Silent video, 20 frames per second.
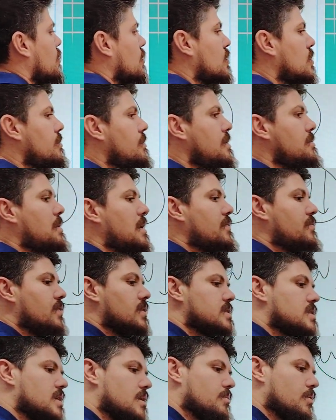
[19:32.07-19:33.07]
What do you mean by
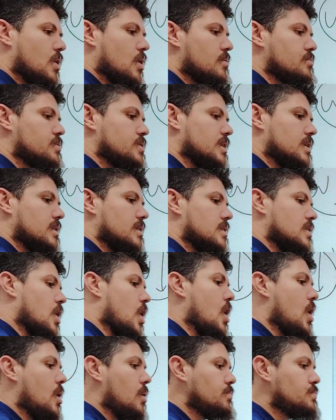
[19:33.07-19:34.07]
flexible object?
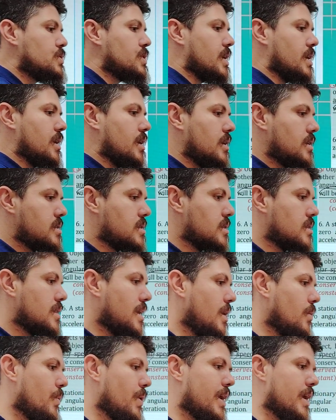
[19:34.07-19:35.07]
The object
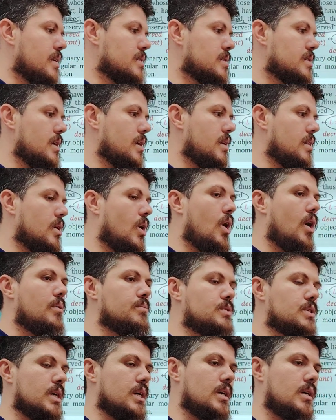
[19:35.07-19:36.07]
that we can say the
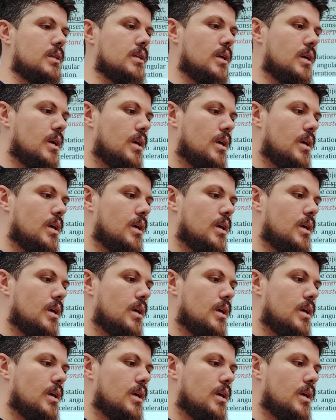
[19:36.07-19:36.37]
object